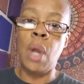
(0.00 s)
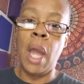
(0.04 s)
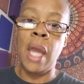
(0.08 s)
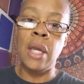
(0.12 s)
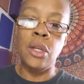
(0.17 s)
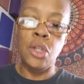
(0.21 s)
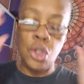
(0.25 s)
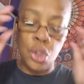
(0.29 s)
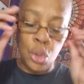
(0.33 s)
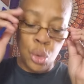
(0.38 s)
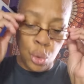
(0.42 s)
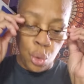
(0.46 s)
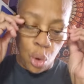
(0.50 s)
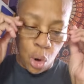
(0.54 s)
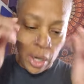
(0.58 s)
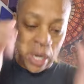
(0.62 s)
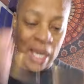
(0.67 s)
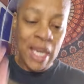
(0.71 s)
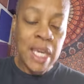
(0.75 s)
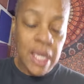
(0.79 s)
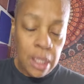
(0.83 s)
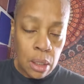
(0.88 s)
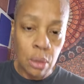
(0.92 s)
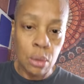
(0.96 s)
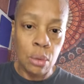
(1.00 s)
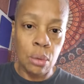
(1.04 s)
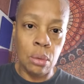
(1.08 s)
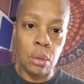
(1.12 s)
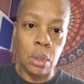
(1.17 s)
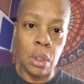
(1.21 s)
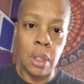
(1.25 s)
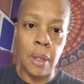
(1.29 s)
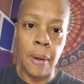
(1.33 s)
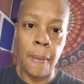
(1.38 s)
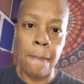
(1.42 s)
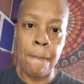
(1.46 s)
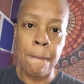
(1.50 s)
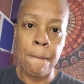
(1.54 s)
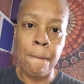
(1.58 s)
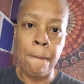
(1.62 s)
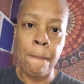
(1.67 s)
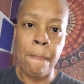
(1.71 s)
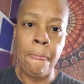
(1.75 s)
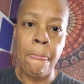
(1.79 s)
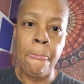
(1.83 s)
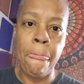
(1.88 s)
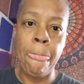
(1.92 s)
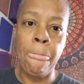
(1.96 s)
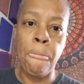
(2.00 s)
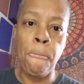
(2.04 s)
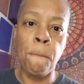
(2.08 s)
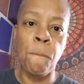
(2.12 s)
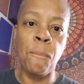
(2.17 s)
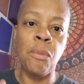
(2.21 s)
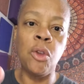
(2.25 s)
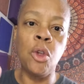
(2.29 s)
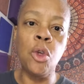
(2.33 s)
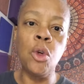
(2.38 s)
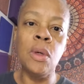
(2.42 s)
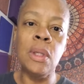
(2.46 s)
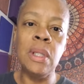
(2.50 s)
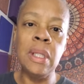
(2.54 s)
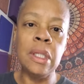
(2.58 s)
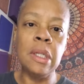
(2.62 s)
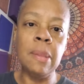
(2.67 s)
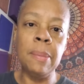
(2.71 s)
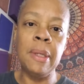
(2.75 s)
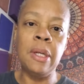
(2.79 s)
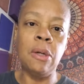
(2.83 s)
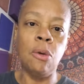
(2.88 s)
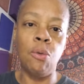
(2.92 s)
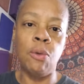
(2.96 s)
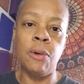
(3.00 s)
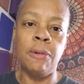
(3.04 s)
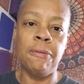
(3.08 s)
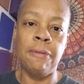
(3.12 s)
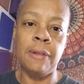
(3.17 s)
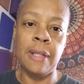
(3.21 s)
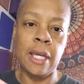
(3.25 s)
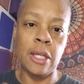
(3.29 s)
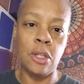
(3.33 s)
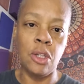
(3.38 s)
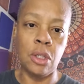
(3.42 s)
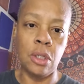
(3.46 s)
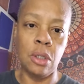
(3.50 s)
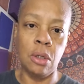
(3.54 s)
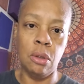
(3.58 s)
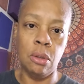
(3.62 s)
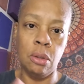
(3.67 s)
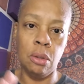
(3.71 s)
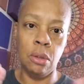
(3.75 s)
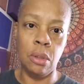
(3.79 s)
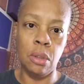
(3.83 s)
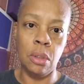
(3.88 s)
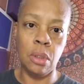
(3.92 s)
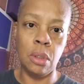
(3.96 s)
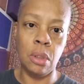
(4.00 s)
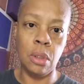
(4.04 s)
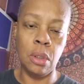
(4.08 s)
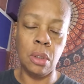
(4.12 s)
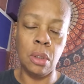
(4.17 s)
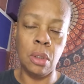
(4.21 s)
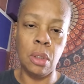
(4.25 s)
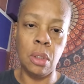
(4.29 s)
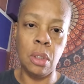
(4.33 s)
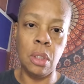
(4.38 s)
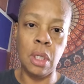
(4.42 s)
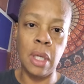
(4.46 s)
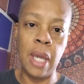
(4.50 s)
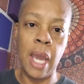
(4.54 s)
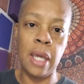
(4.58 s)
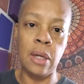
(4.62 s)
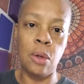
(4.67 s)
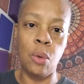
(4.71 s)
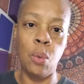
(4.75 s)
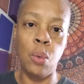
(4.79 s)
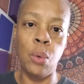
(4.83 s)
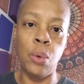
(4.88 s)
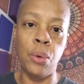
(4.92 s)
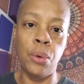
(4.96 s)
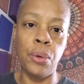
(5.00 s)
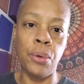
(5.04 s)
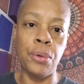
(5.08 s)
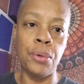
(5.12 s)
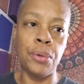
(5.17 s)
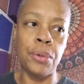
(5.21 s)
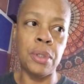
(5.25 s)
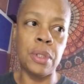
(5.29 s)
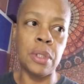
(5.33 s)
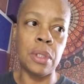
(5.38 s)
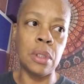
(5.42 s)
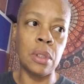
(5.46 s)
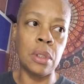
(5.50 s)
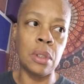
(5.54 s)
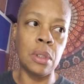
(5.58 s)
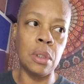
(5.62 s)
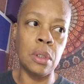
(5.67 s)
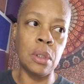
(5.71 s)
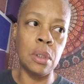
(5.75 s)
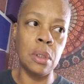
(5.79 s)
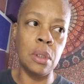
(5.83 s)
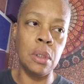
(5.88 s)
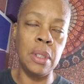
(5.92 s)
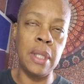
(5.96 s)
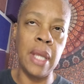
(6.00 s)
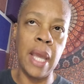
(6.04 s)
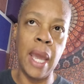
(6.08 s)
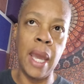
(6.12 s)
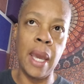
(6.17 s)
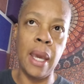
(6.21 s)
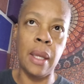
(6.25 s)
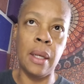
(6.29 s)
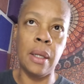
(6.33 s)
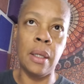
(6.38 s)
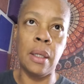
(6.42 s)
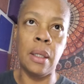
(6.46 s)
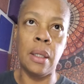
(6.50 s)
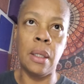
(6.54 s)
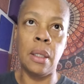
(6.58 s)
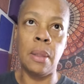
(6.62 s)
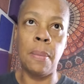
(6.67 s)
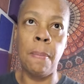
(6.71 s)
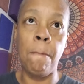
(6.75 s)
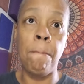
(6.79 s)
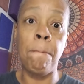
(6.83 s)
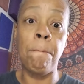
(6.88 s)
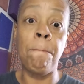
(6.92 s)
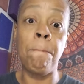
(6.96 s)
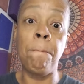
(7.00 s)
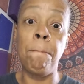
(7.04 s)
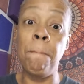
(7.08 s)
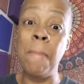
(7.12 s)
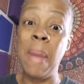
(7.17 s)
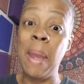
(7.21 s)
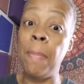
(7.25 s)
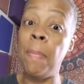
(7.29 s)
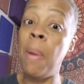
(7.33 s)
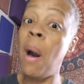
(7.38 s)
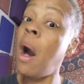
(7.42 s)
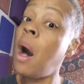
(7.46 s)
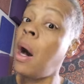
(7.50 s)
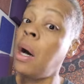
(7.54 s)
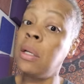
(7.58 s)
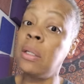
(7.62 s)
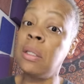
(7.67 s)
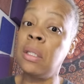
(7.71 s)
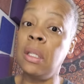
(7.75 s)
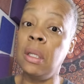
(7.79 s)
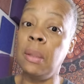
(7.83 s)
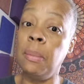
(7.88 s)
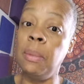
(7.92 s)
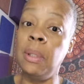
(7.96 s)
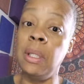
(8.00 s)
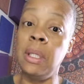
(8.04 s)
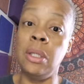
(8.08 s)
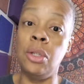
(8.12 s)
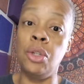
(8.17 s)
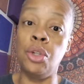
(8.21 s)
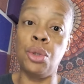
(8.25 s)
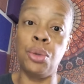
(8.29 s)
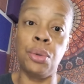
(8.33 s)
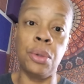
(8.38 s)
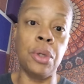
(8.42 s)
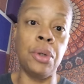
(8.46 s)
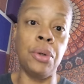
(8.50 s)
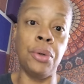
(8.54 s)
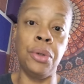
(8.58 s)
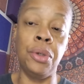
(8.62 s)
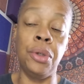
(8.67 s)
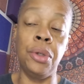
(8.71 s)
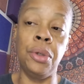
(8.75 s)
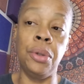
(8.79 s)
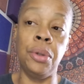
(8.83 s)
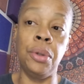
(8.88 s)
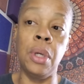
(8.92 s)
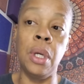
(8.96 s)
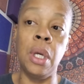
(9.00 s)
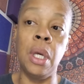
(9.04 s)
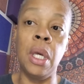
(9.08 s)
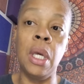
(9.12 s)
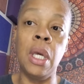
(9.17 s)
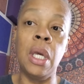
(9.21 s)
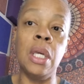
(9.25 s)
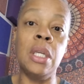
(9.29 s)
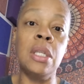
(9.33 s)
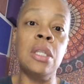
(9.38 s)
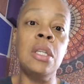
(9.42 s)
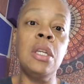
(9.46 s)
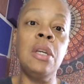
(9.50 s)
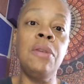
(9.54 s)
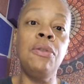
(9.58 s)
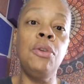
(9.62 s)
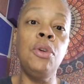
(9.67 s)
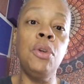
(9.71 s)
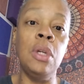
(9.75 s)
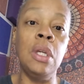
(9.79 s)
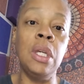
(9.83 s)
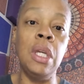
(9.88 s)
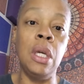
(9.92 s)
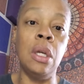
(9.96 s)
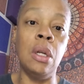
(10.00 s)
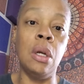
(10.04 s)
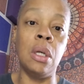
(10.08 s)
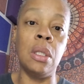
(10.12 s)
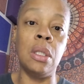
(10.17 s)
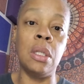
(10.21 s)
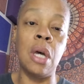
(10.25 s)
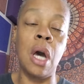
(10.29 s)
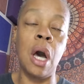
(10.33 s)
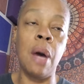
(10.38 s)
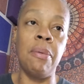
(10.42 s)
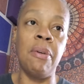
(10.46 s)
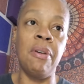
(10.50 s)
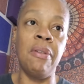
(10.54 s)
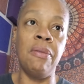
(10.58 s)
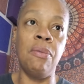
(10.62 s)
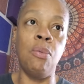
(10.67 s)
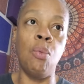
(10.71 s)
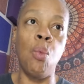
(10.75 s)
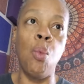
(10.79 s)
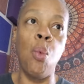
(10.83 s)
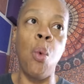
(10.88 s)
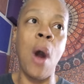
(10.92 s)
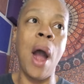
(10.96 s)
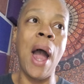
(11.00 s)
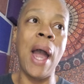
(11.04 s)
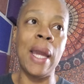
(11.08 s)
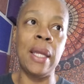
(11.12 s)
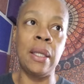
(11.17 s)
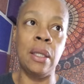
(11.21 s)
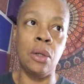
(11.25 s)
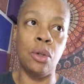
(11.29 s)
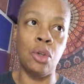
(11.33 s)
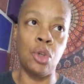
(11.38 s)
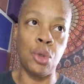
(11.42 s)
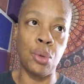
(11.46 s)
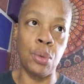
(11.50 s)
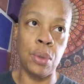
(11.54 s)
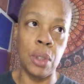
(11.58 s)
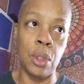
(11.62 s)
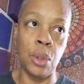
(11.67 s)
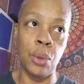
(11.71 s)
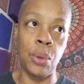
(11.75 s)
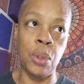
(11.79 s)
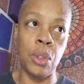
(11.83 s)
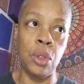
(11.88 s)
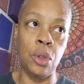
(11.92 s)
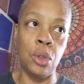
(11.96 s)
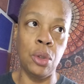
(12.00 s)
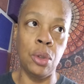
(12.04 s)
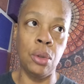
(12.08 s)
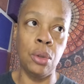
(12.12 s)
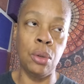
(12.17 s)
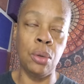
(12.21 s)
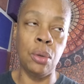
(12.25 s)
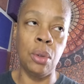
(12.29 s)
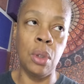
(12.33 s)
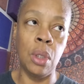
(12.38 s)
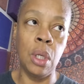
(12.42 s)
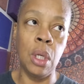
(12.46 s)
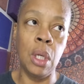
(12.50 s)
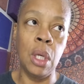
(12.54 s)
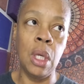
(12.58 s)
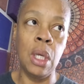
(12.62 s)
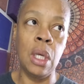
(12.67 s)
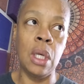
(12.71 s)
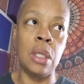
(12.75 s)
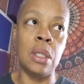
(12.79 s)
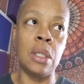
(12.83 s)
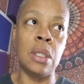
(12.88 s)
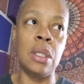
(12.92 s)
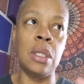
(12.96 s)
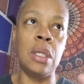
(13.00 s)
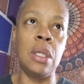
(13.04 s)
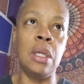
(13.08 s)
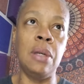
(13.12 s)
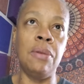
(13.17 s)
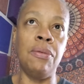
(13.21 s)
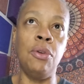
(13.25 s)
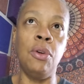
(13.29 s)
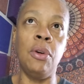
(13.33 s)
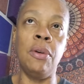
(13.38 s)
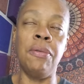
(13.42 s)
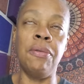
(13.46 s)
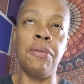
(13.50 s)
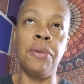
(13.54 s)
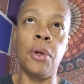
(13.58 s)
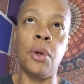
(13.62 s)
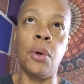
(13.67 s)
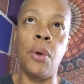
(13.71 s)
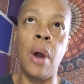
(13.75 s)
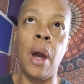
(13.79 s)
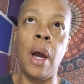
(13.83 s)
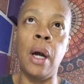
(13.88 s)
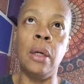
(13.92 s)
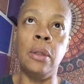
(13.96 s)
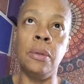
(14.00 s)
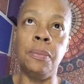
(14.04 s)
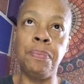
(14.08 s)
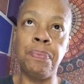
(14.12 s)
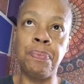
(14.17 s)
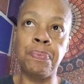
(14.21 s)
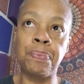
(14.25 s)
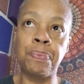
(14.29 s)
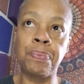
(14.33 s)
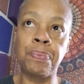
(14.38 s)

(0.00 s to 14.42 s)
as you are healed, do a little bit of reflection on the kind of words that may possibly trigger you and see if you can get on top of why they're triggering you and see if you can figure out